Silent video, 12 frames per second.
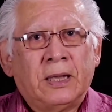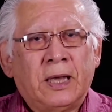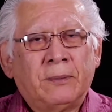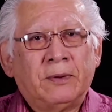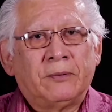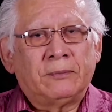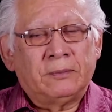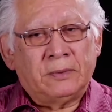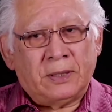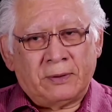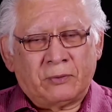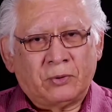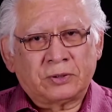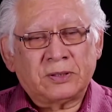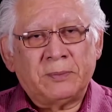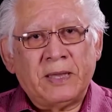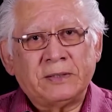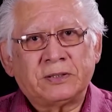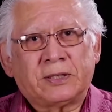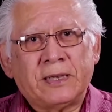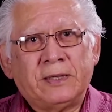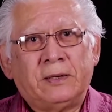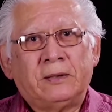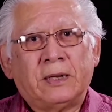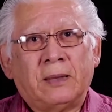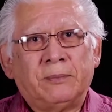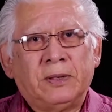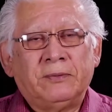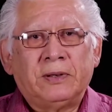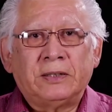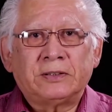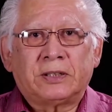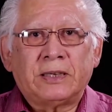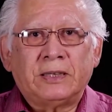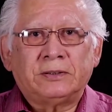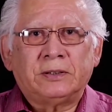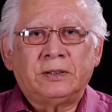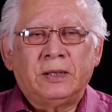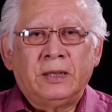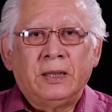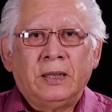Of course, I'm an educator. I believe in education.